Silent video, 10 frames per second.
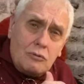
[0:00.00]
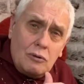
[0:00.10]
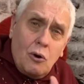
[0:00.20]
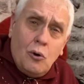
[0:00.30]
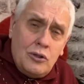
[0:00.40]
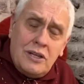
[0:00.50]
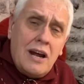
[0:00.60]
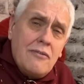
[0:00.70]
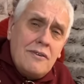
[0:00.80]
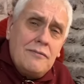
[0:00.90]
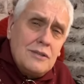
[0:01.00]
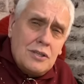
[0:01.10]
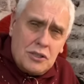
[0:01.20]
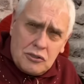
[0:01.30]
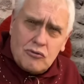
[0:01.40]
ordinary
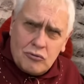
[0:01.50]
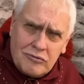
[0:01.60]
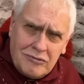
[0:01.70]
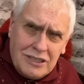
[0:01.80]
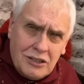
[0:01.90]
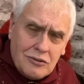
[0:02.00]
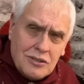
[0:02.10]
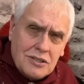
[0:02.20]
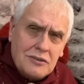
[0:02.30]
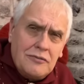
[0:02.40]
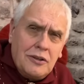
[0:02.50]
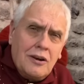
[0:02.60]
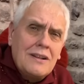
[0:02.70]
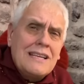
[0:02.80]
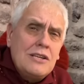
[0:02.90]
physicians, ordinary doctors, if you
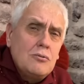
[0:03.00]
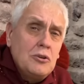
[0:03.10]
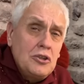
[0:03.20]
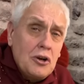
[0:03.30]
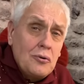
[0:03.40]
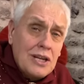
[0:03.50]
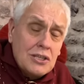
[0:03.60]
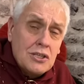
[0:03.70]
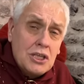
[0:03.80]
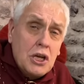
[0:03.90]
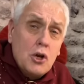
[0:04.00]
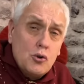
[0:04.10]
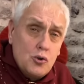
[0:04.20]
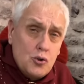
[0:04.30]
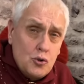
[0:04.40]
like. These were known as the
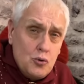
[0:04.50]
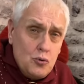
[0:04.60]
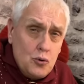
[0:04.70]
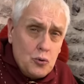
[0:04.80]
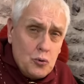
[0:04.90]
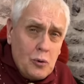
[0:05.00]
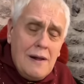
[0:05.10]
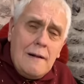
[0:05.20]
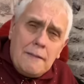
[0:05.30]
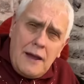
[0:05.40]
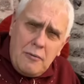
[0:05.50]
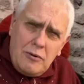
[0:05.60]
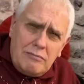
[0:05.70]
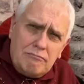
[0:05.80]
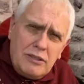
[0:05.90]
Sunu. They
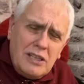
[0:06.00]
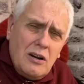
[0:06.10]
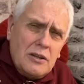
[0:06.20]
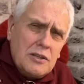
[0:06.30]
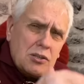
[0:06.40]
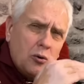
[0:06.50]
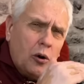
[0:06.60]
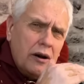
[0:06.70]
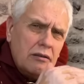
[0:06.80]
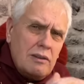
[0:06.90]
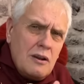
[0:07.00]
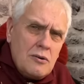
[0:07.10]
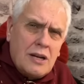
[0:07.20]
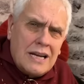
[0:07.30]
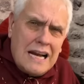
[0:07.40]
were regarded as quite low
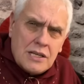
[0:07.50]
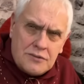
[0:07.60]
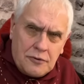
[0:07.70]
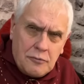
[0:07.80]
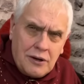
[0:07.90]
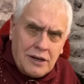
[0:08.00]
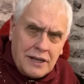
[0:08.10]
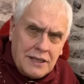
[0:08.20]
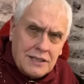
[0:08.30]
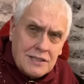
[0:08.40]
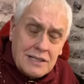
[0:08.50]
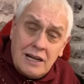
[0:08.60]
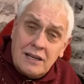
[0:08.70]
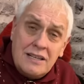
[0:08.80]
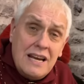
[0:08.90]
caste from what I can
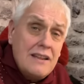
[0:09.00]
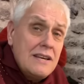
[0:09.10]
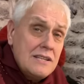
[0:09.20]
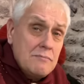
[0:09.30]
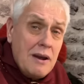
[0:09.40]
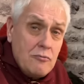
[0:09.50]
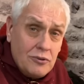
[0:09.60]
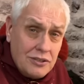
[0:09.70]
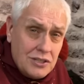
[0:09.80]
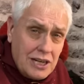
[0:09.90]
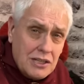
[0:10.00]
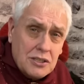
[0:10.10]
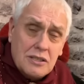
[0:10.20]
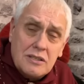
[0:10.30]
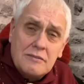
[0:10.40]
understand, and yet these men were
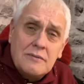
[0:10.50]
intelligent